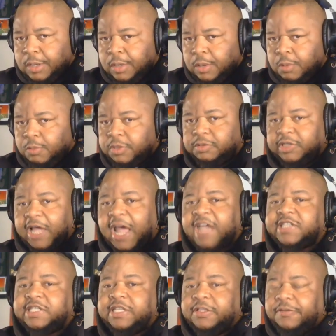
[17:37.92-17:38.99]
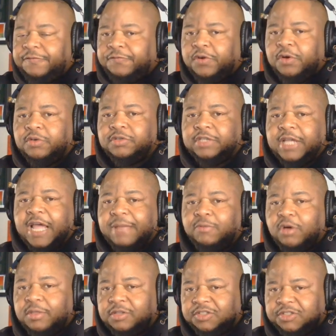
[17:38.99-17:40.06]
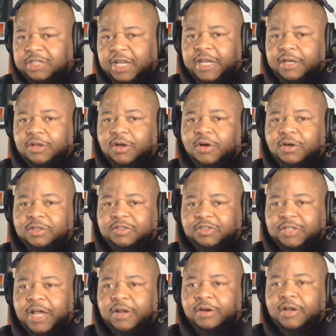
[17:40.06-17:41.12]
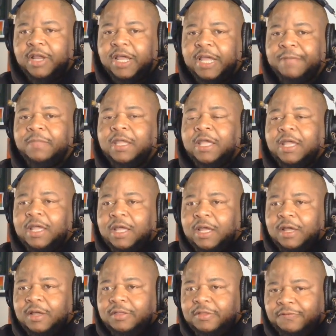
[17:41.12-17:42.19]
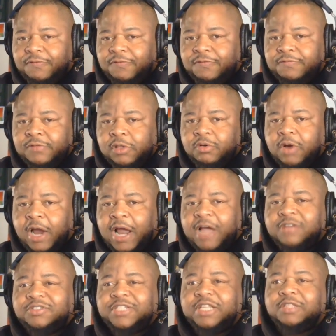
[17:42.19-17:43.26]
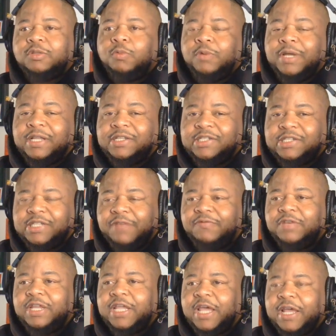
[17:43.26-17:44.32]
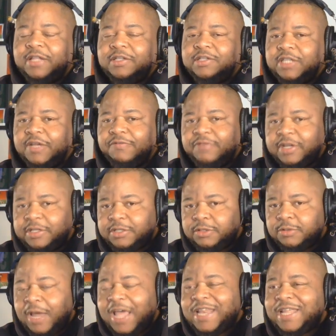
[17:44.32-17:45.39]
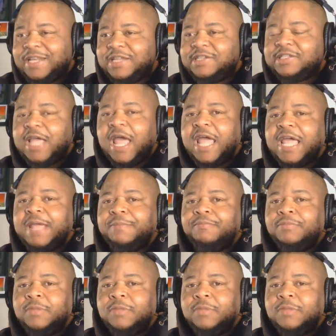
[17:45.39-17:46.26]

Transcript: which was actually the first game on the slate on Saturday. The Lunar Owls get the win 78-72. And in this game,